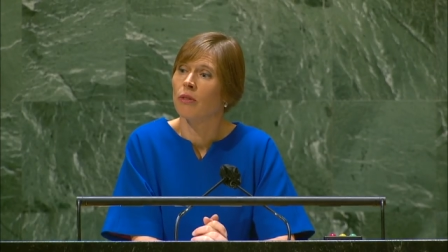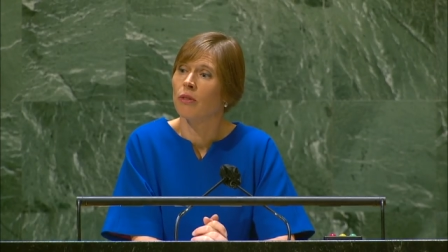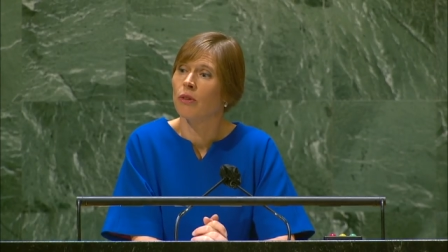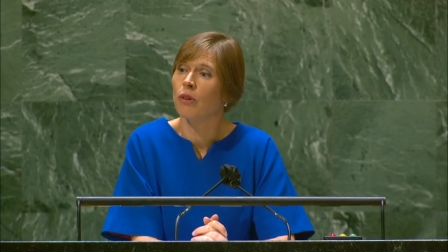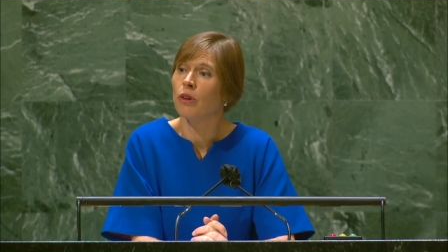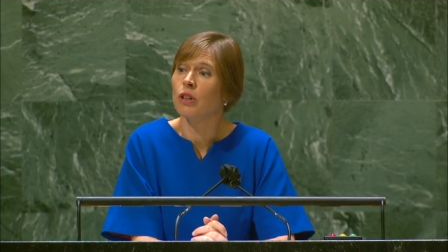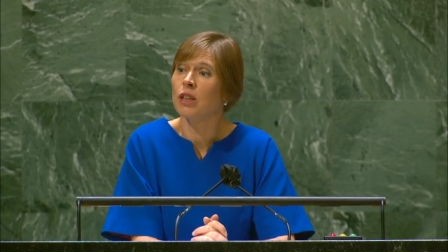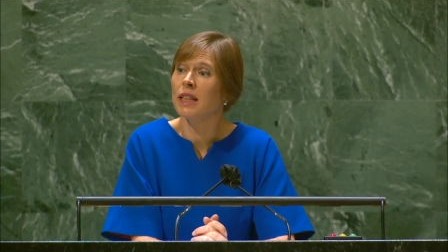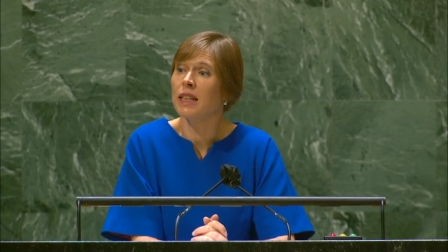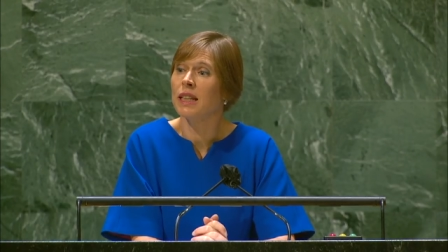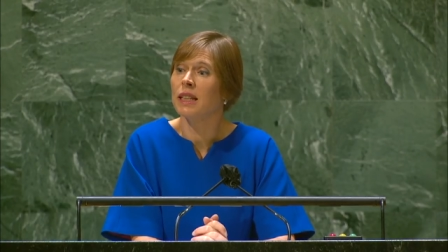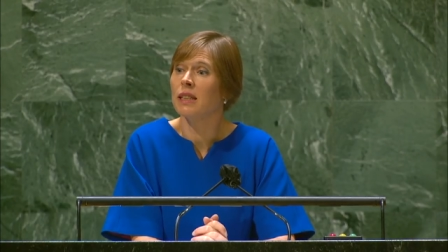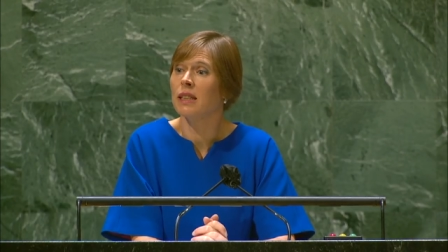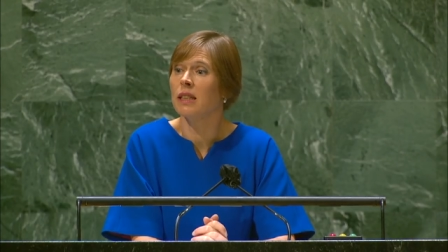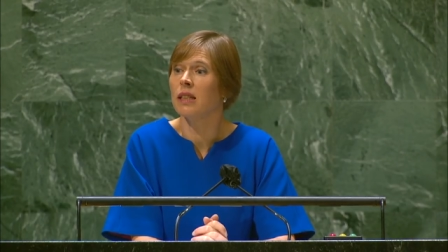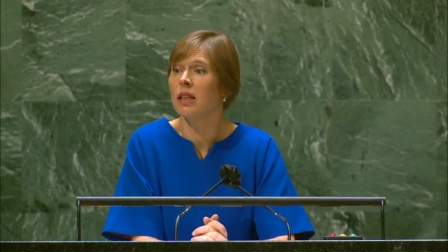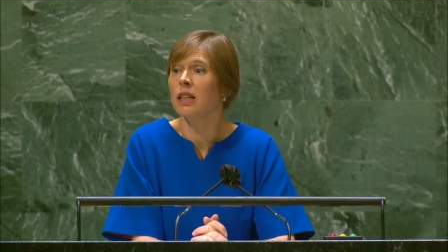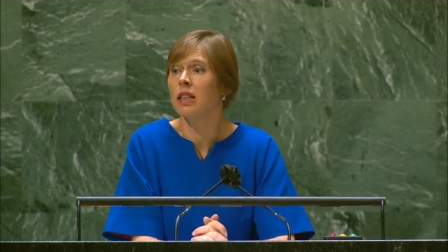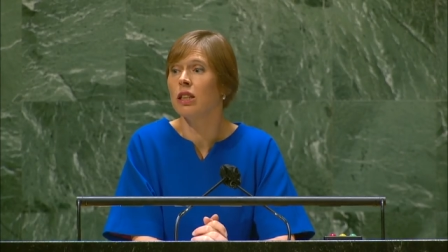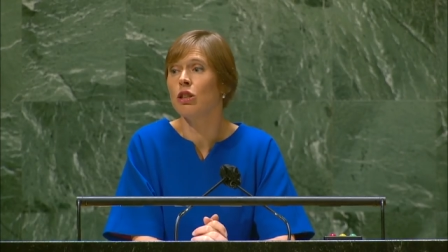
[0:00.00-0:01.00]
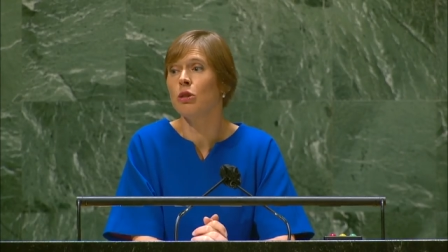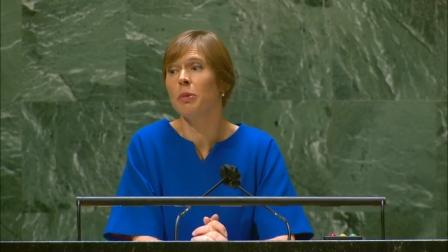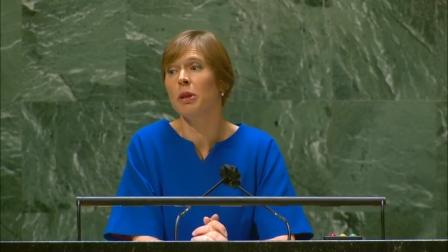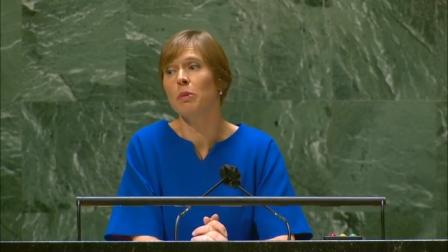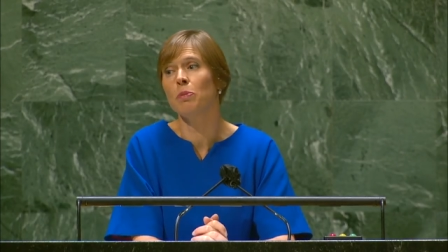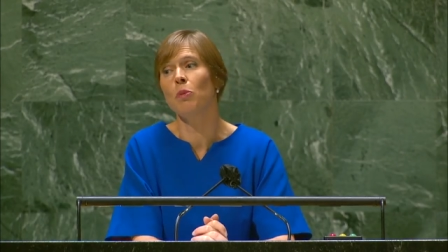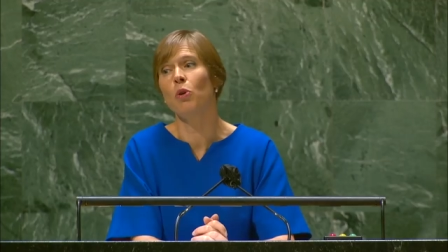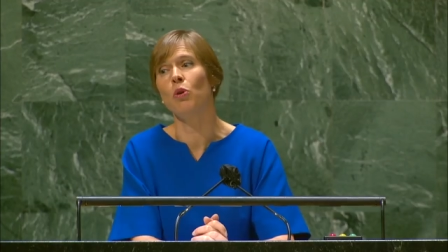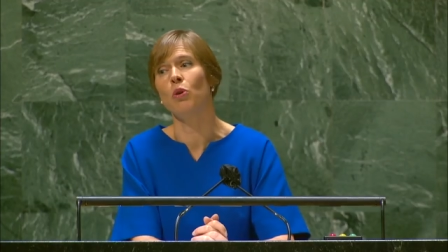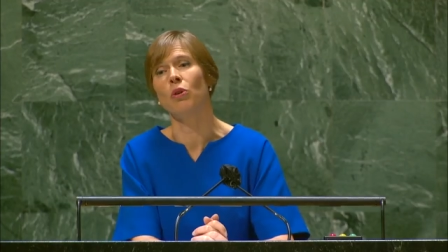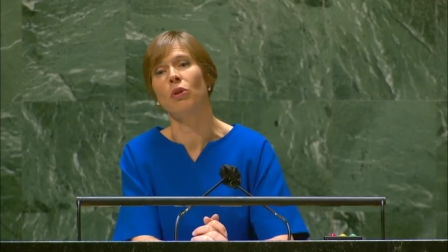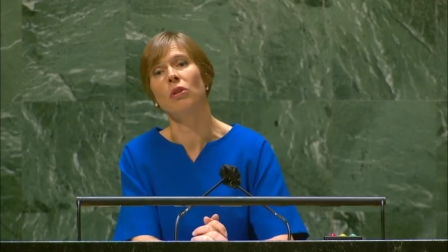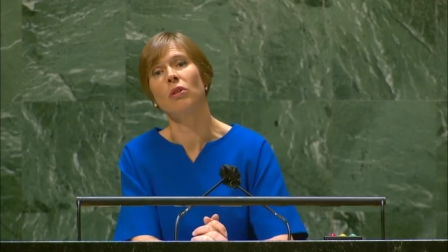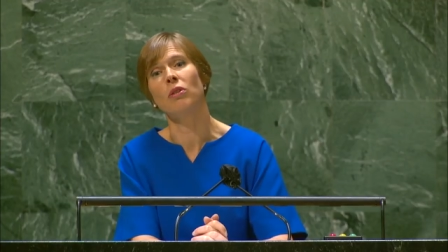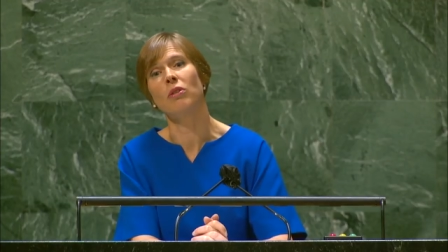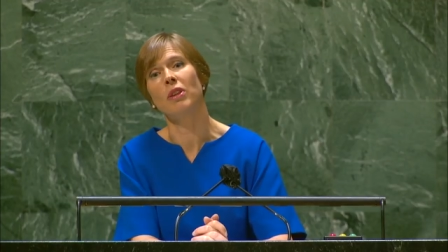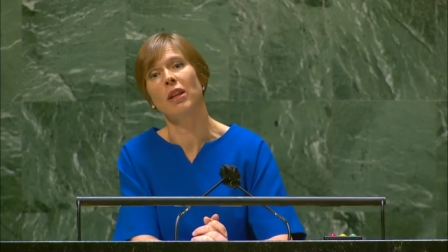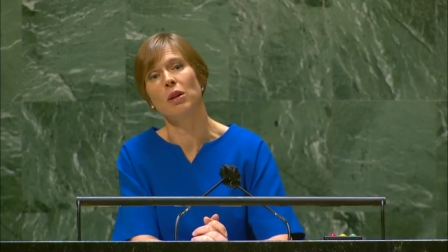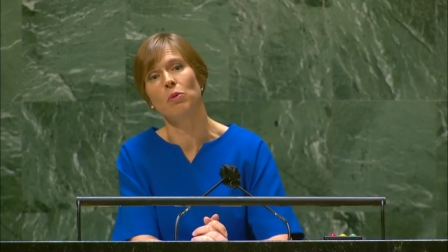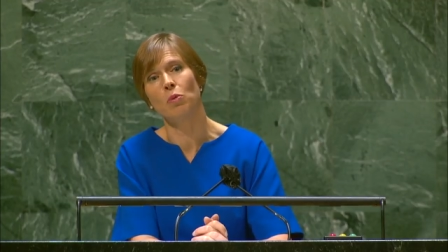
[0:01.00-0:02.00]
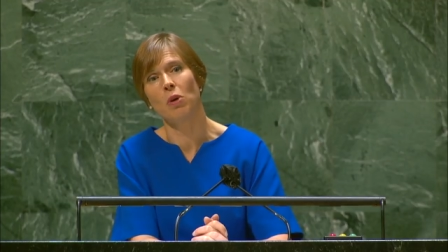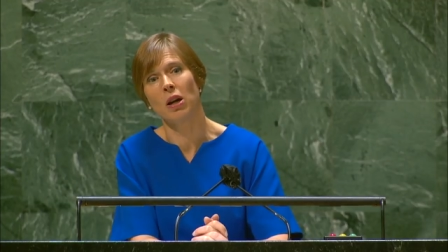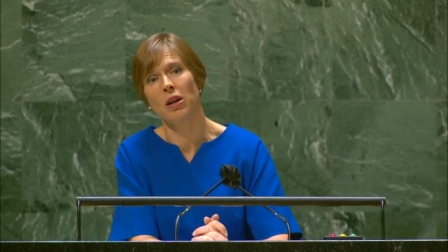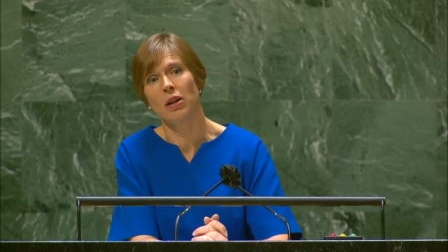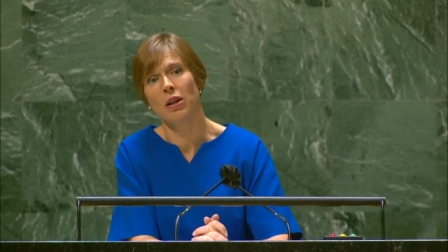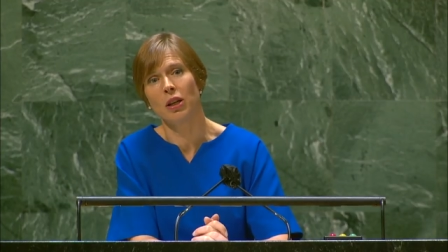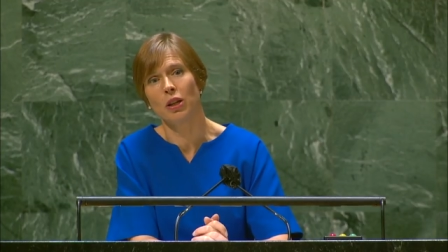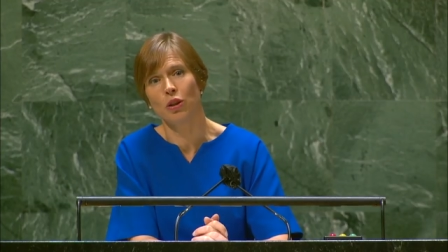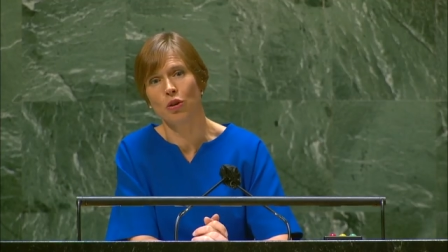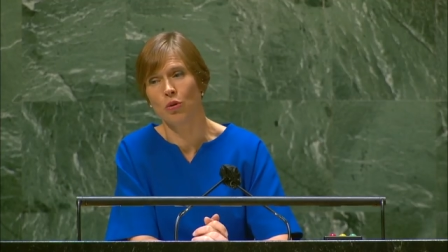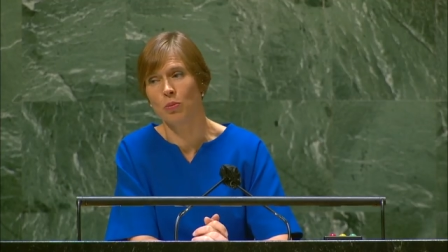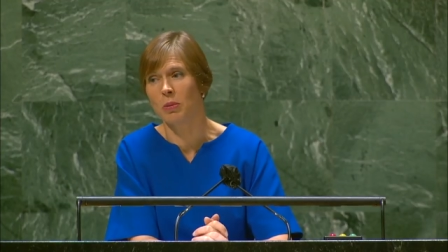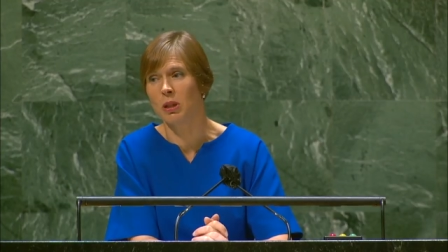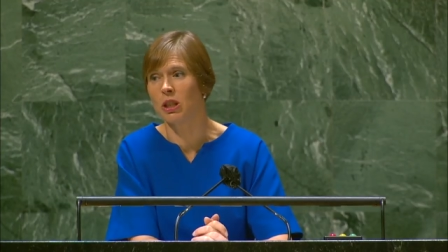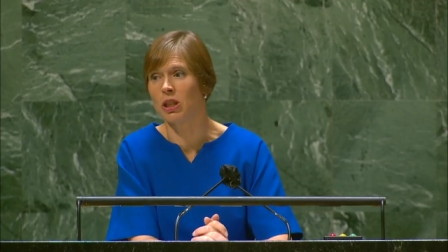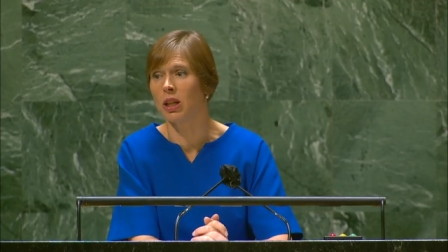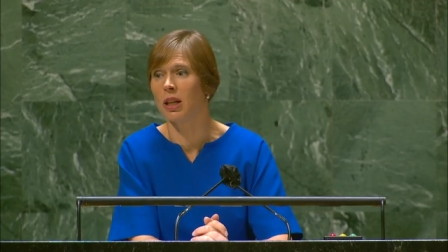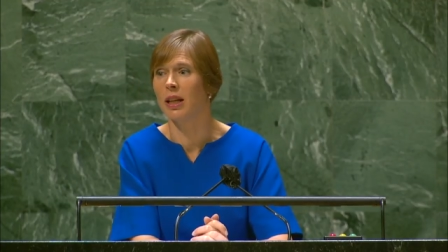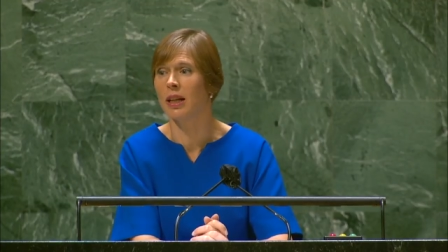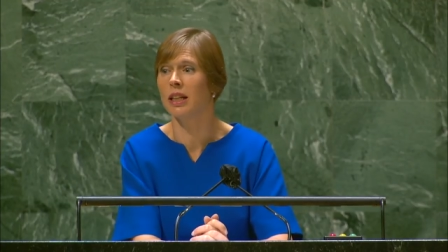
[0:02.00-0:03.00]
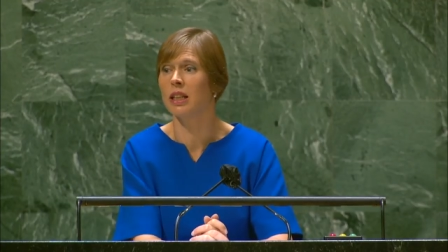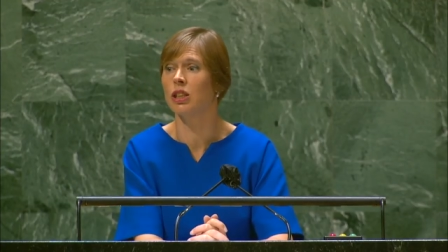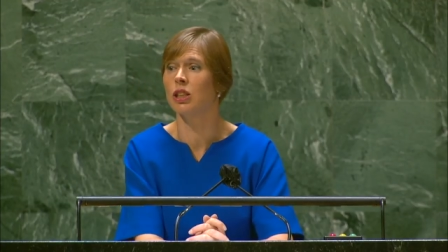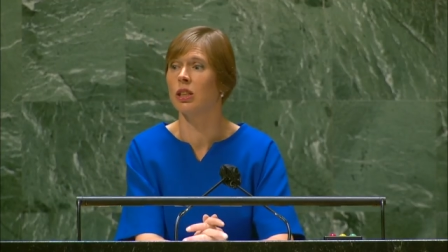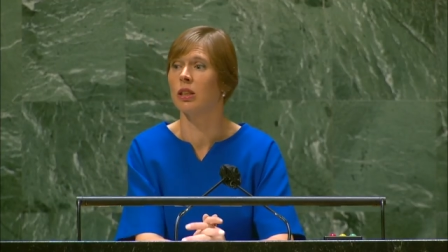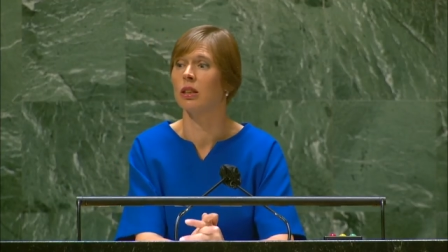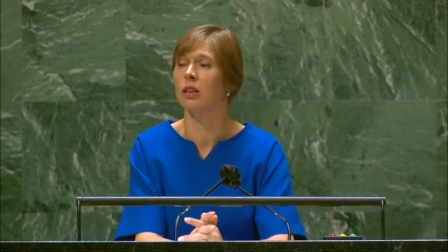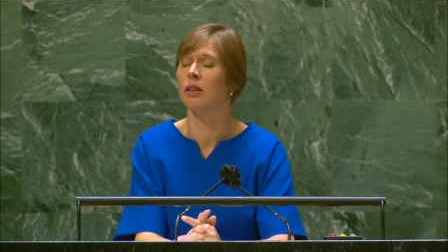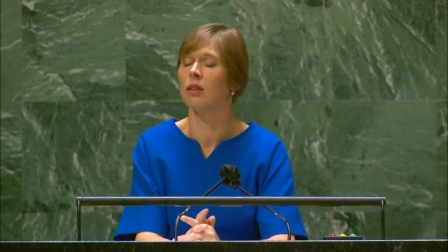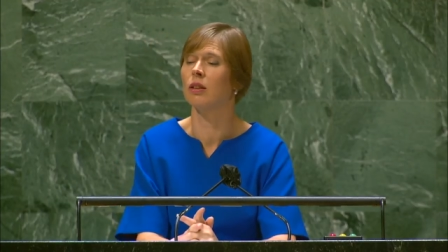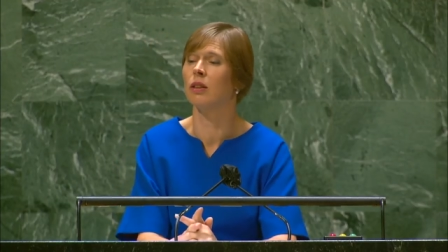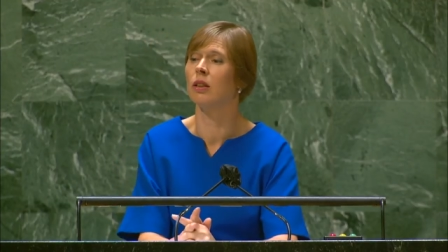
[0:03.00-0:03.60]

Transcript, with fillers: 30 years is a little bit more than one human generation.